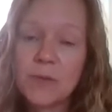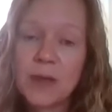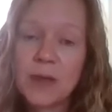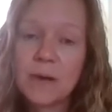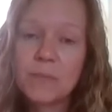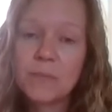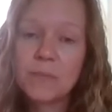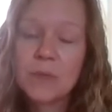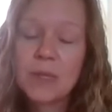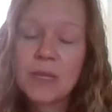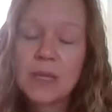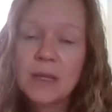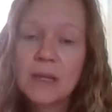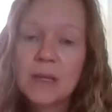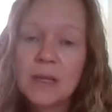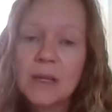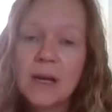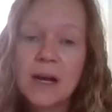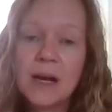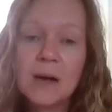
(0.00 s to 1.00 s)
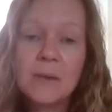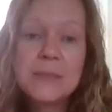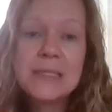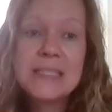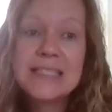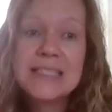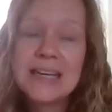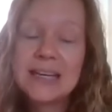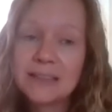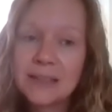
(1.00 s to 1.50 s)
them.
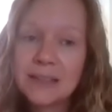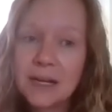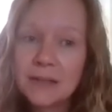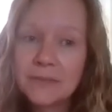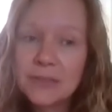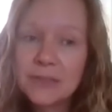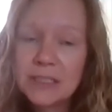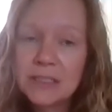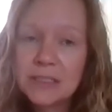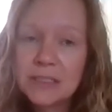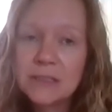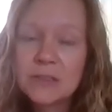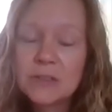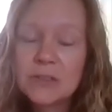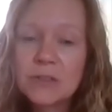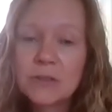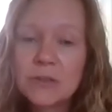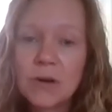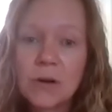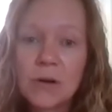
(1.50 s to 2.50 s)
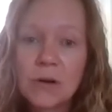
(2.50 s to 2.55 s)
Debt covenants